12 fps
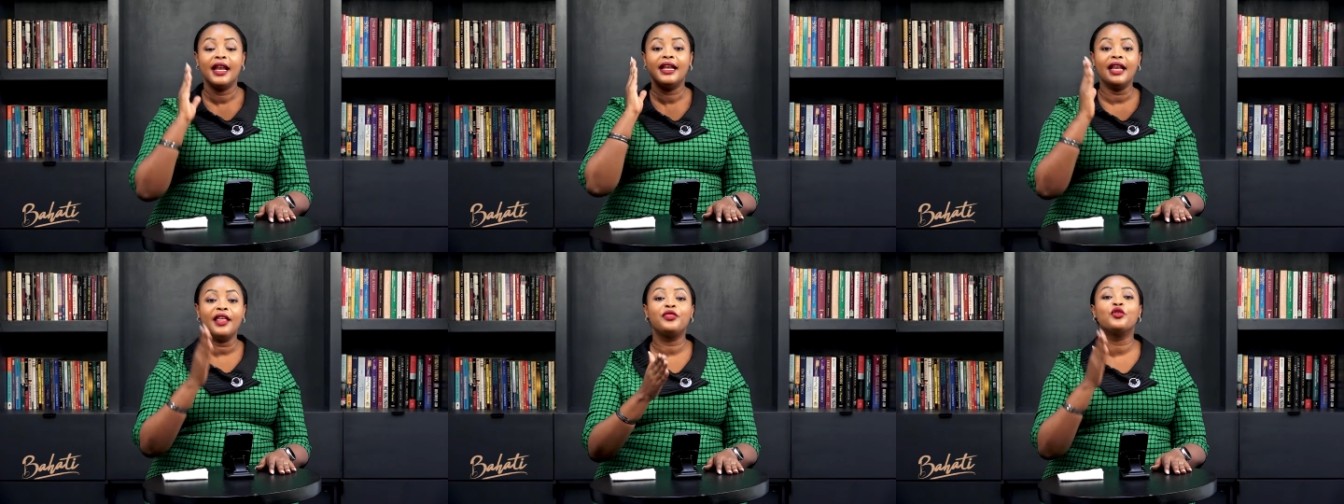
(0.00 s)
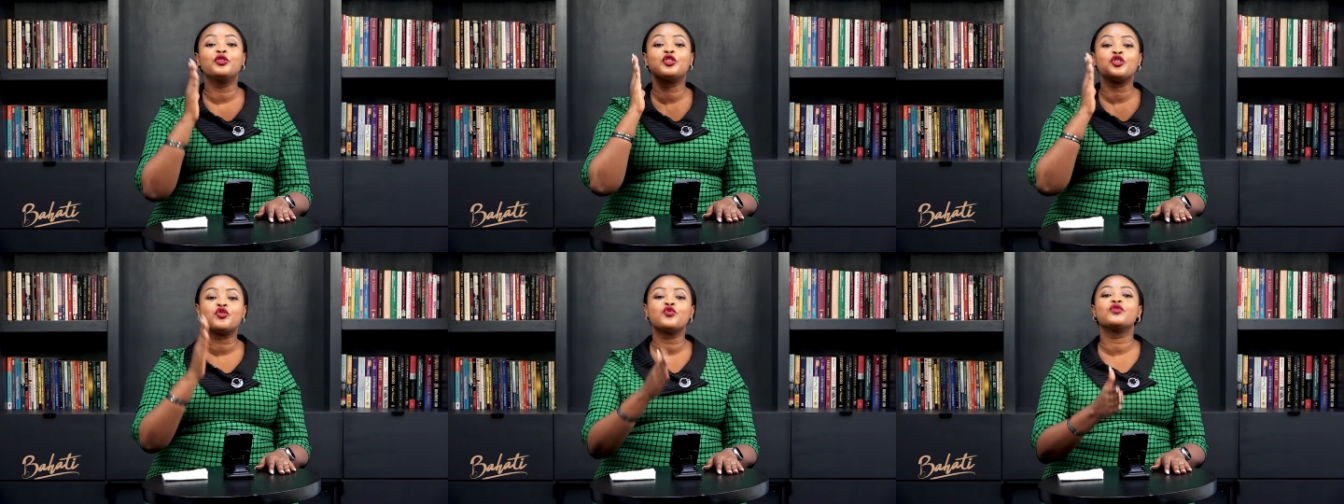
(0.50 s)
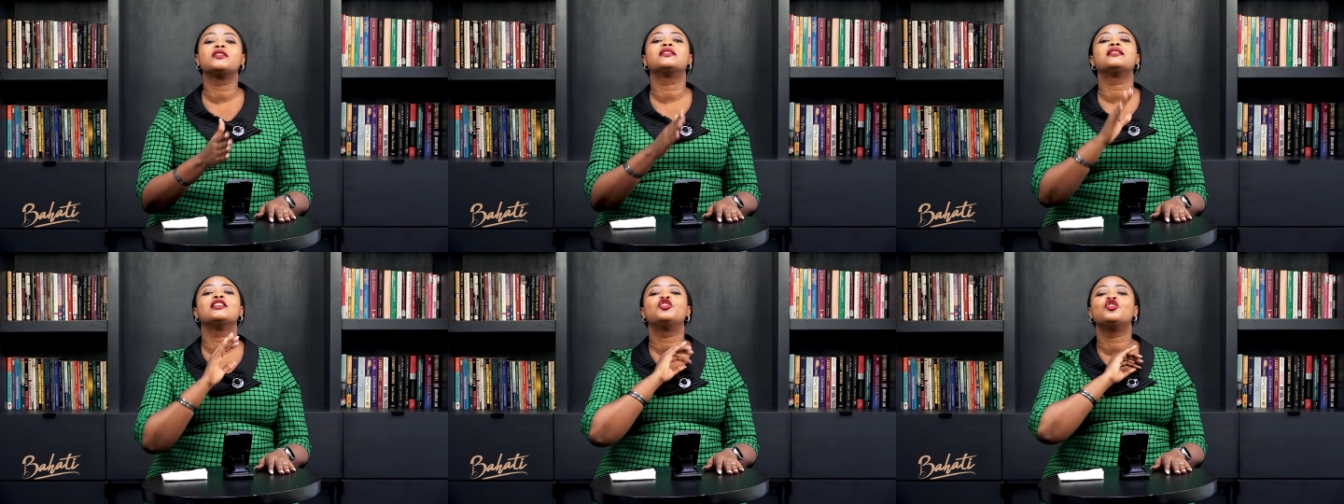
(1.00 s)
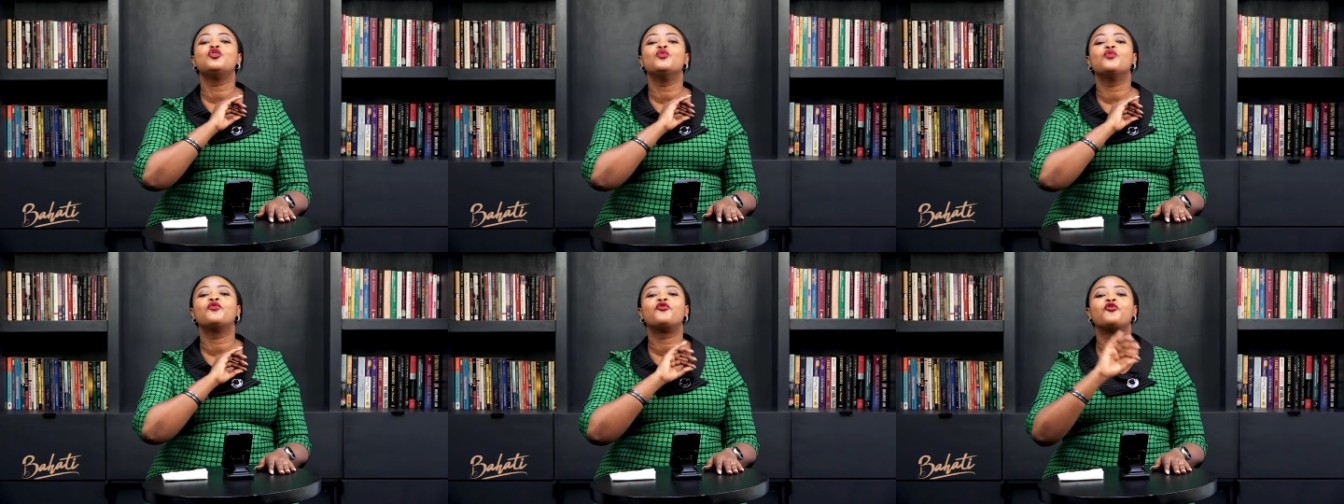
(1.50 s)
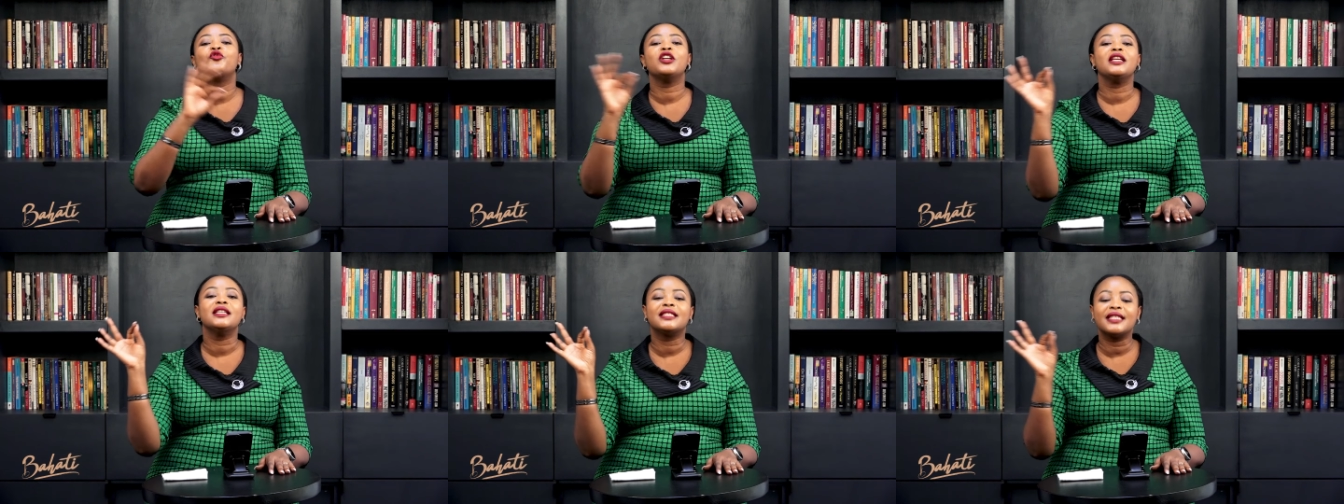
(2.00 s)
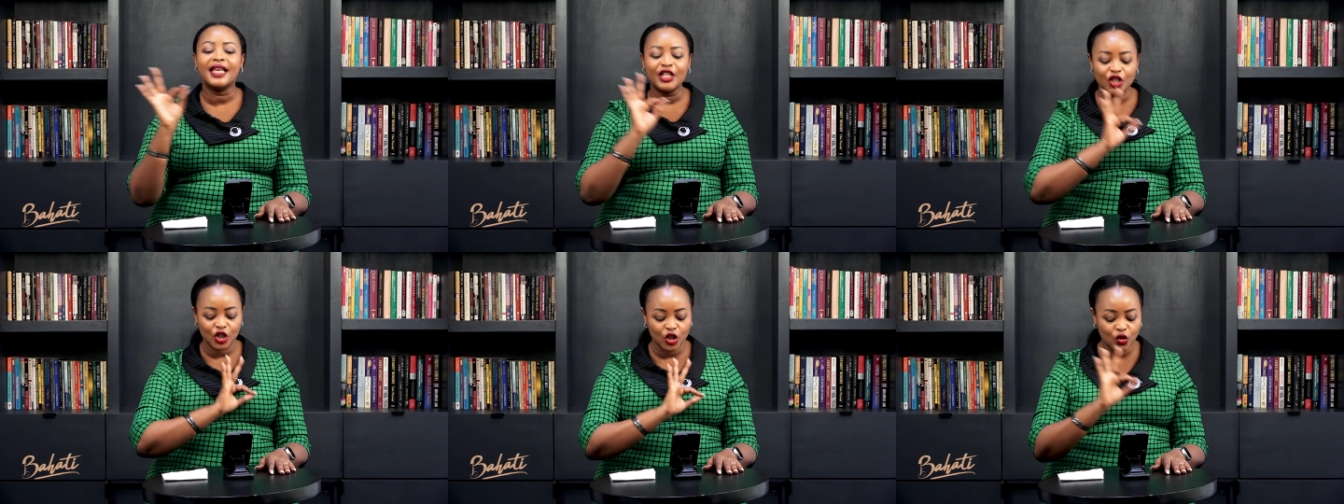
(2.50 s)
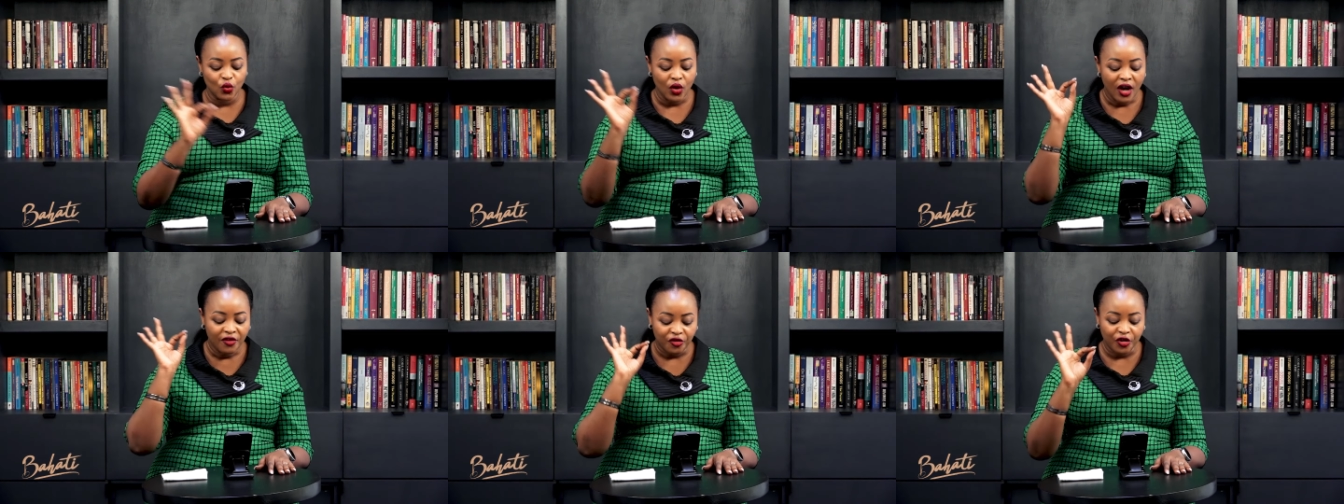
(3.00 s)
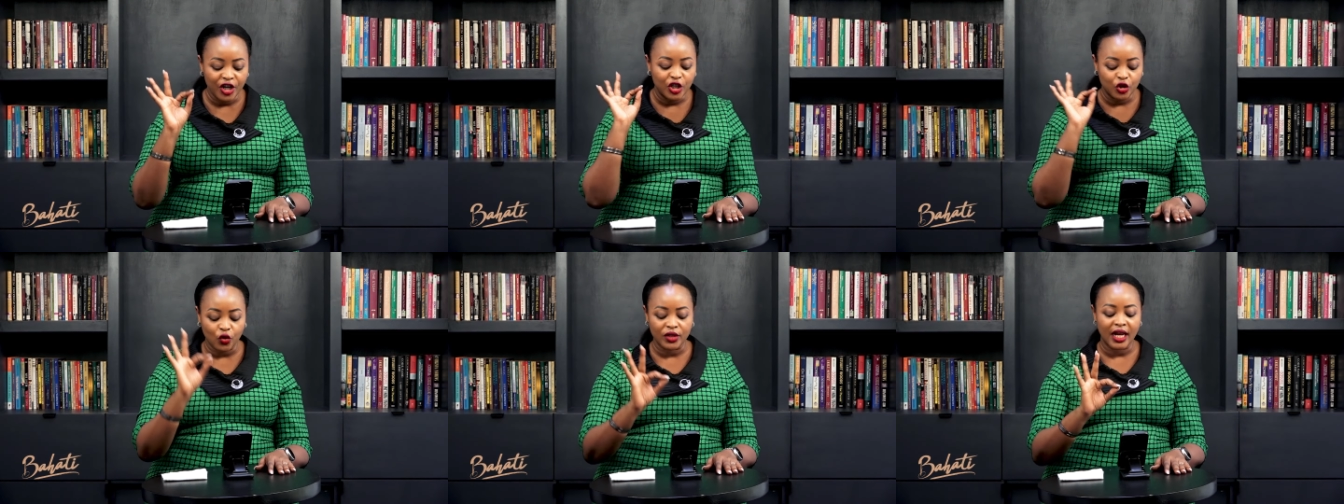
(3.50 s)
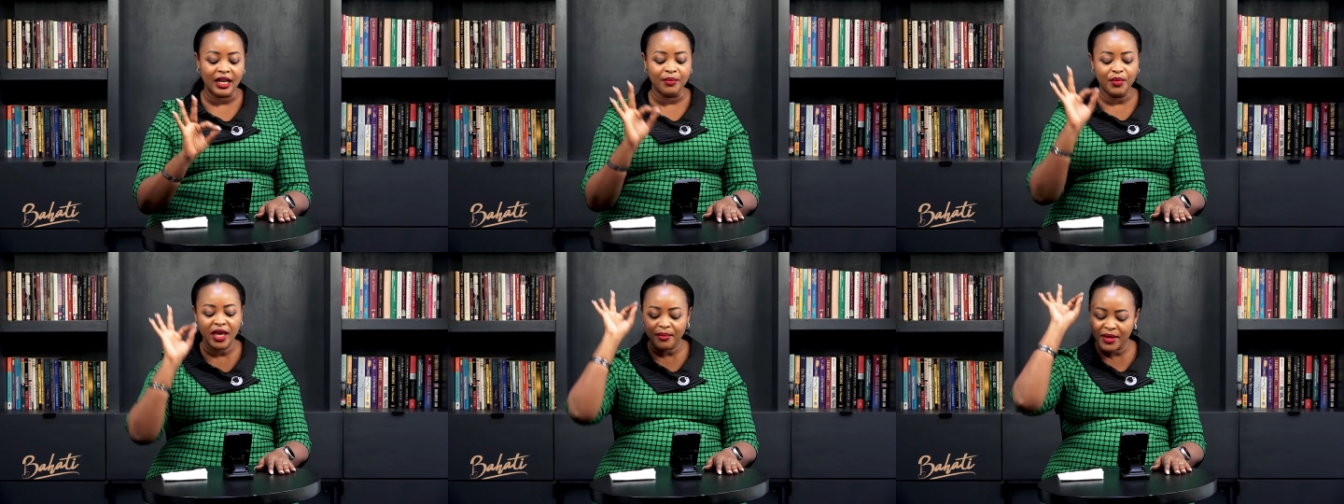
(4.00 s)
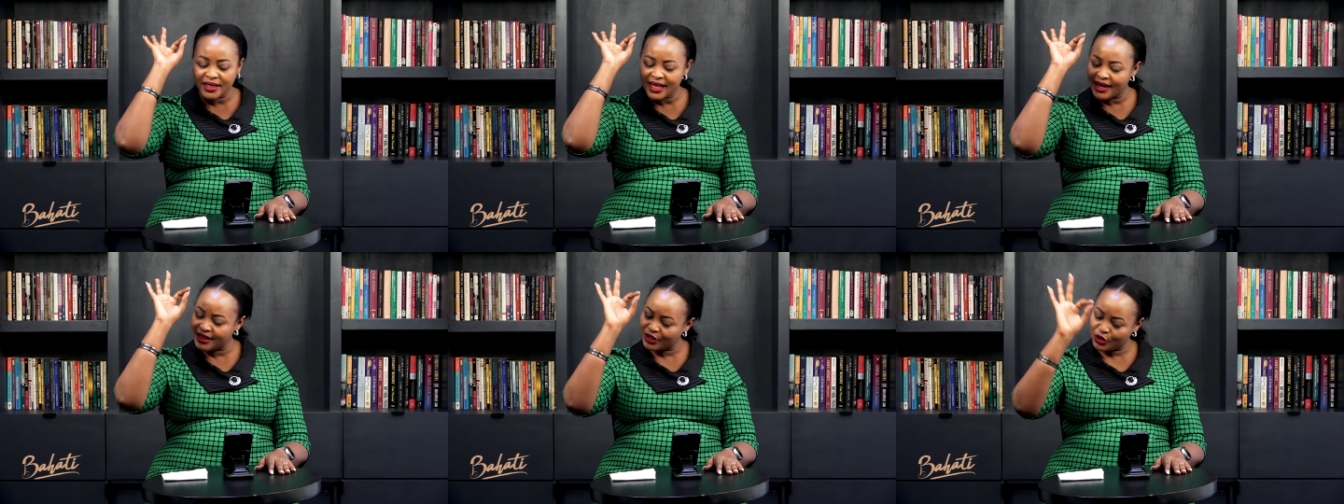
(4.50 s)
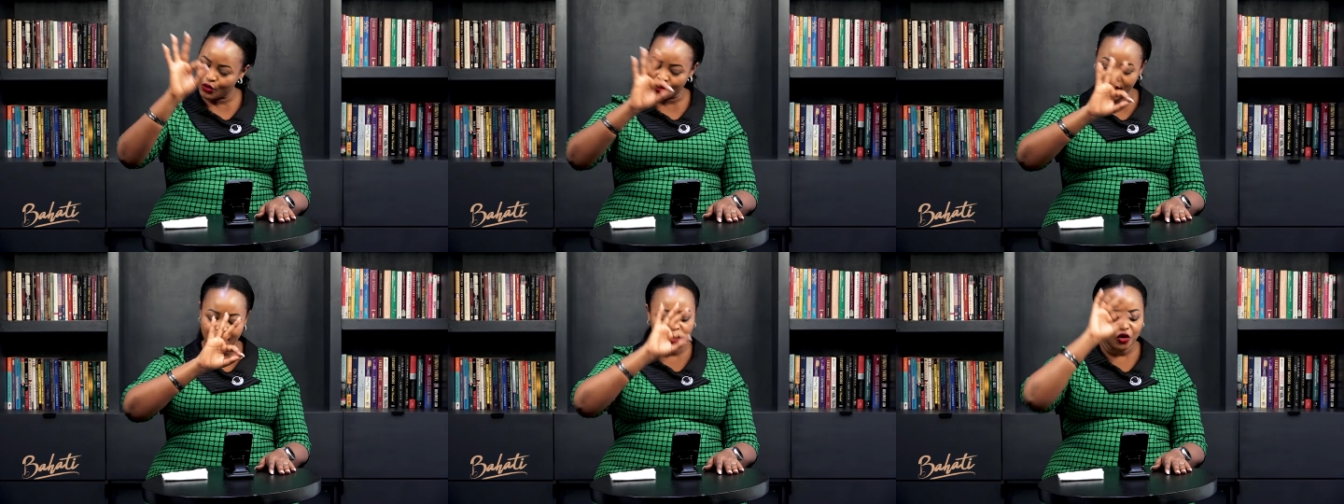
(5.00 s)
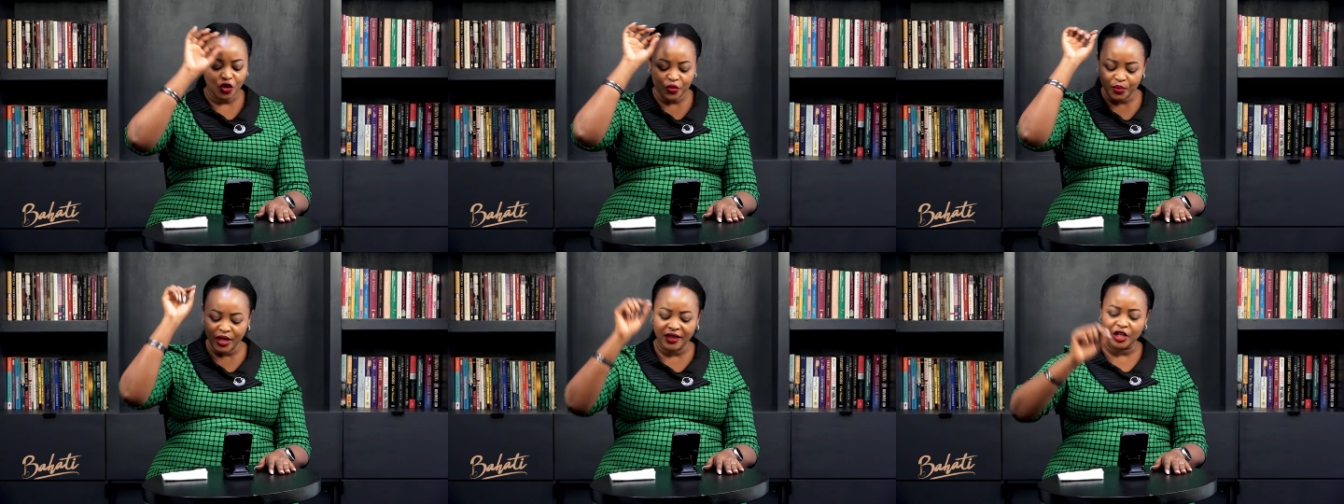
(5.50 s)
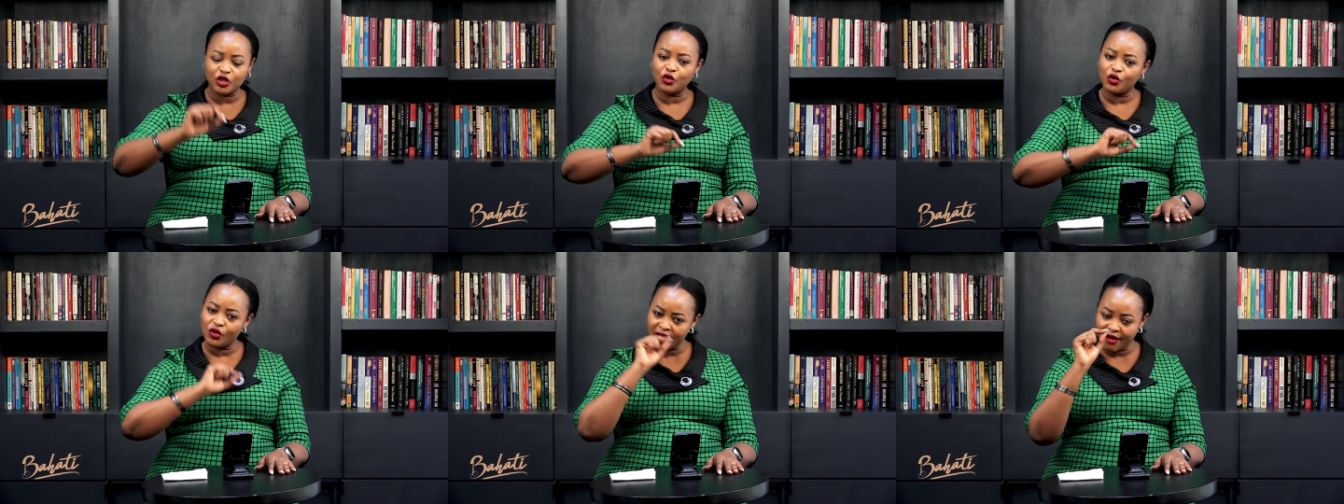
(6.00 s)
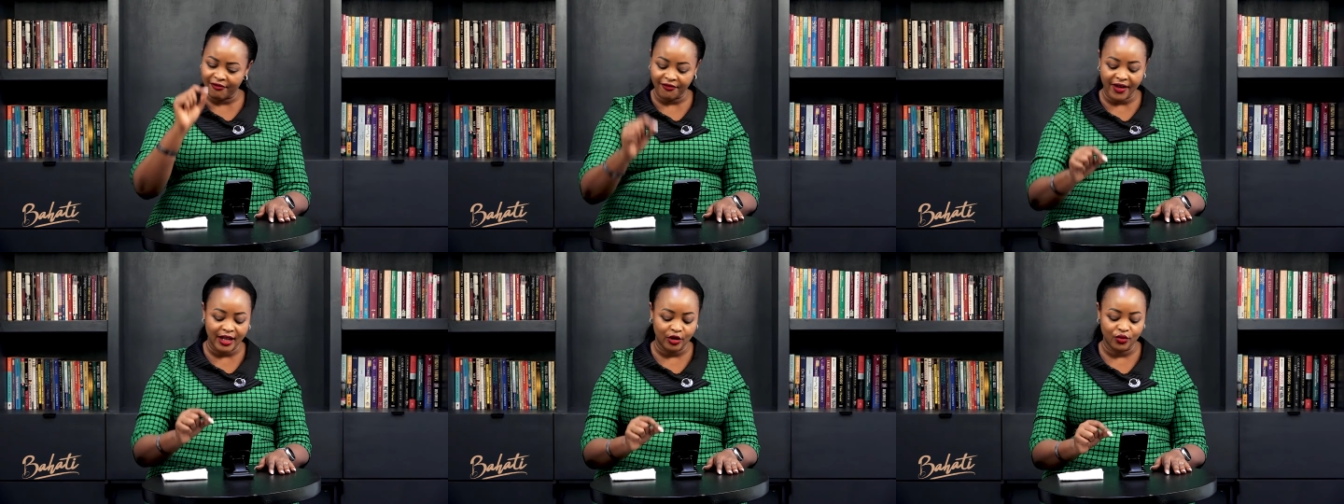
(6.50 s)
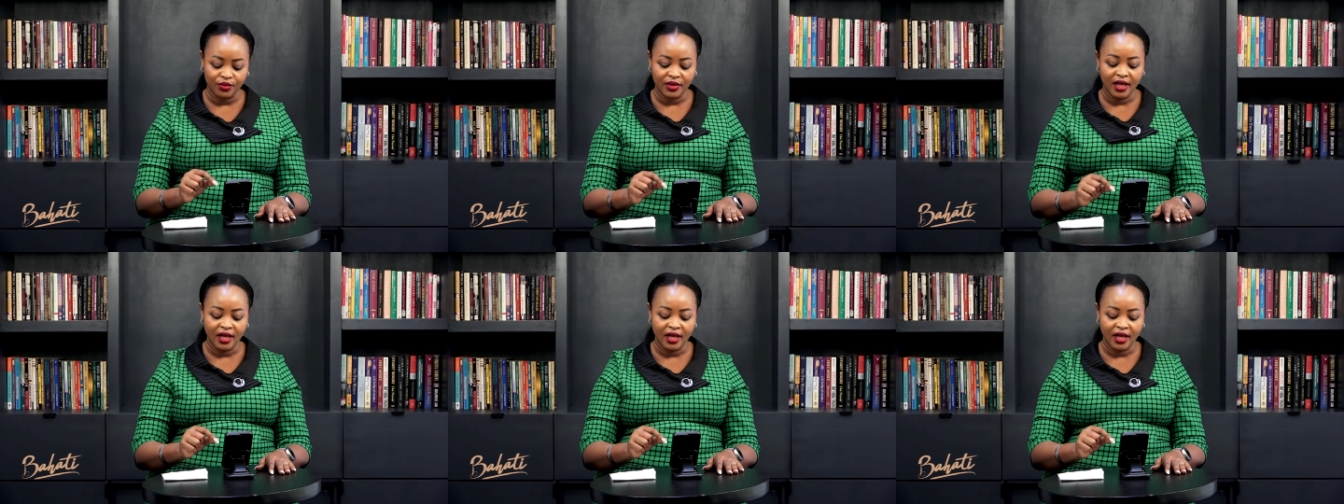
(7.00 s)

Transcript: Let those truths set you free. Set you free totally. Being misunderstood does not mean that you don't have value.